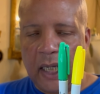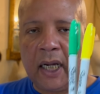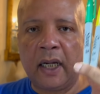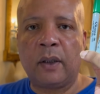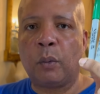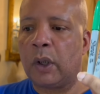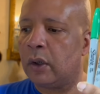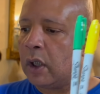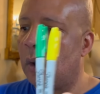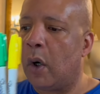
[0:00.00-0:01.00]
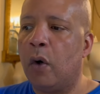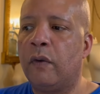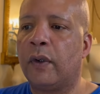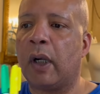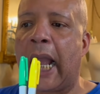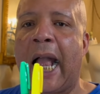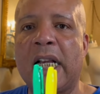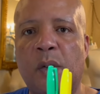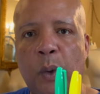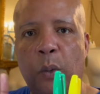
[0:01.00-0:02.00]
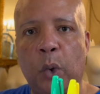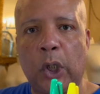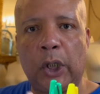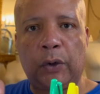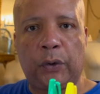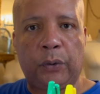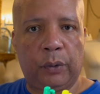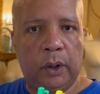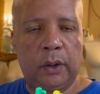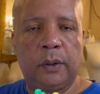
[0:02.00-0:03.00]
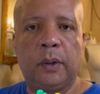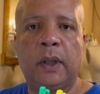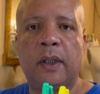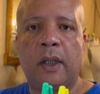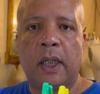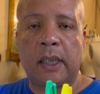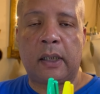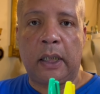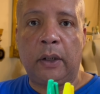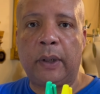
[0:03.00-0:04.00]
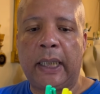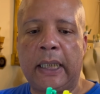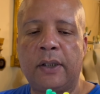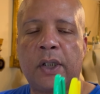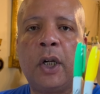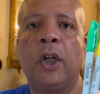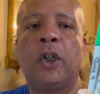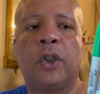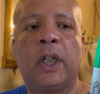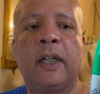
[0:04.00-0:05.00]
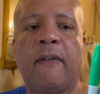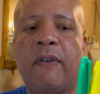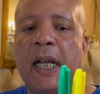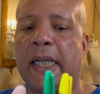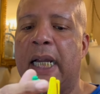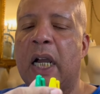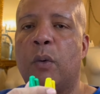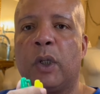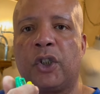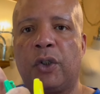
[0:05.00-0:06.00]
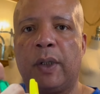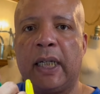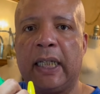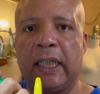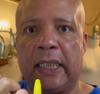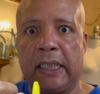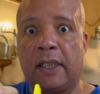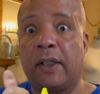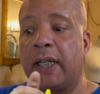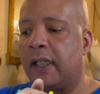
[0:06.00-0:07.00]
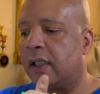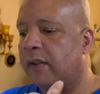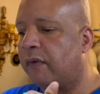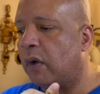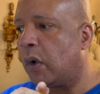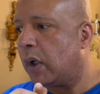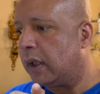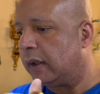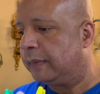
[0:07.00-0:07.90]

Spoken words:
and we'll go over as we work through this series. You're going to find out what you need these things for.